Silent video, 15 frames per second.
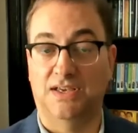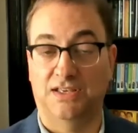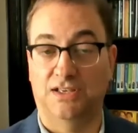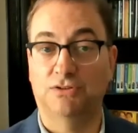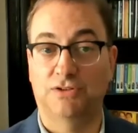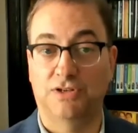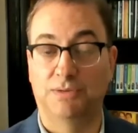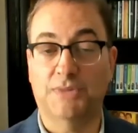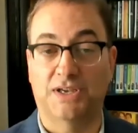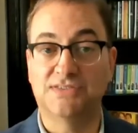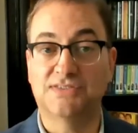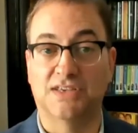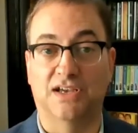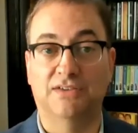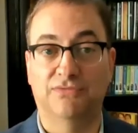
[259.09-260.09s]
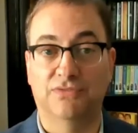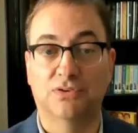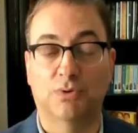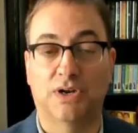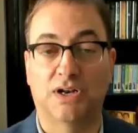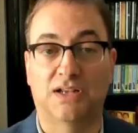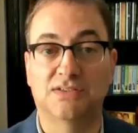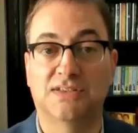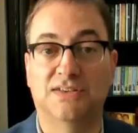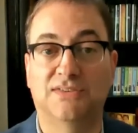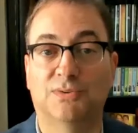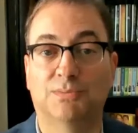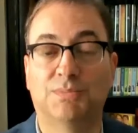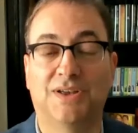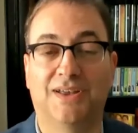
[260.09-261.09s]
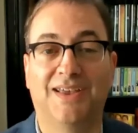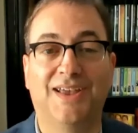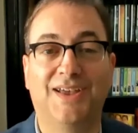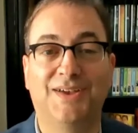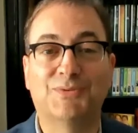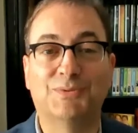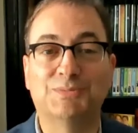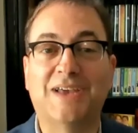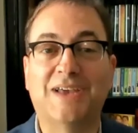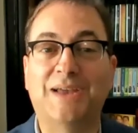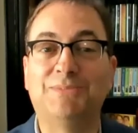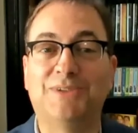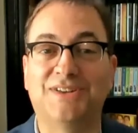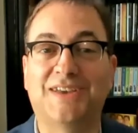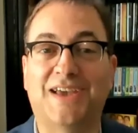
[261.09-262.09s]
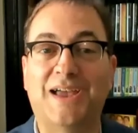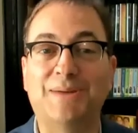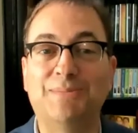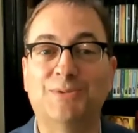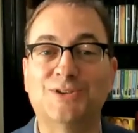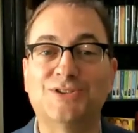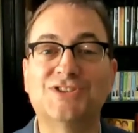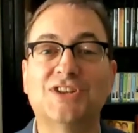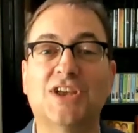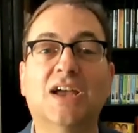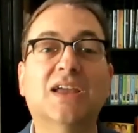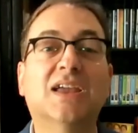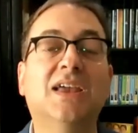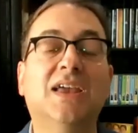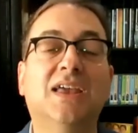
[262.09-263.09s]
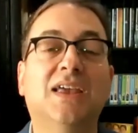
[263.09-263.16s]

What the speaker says: including myself, quite honestly, from time to time, are stuck